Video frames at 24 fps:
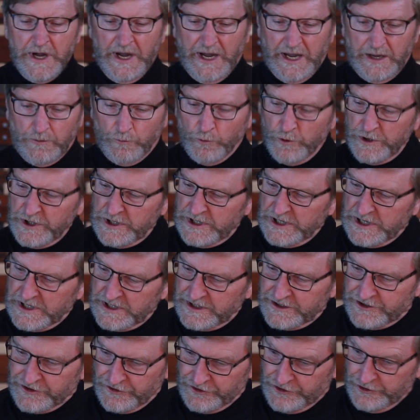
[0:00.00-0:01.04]
and we
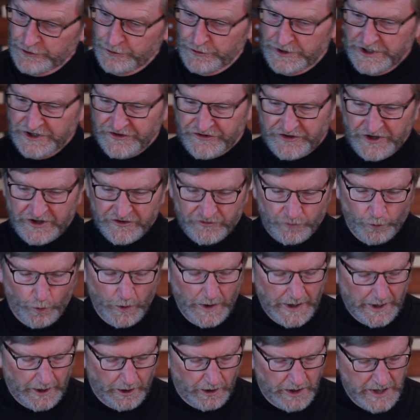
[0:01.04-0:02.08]
need to do this as
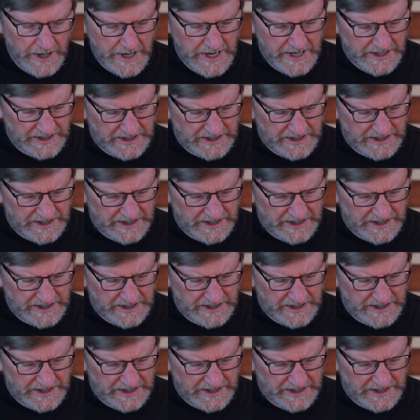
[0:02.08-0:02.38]
well,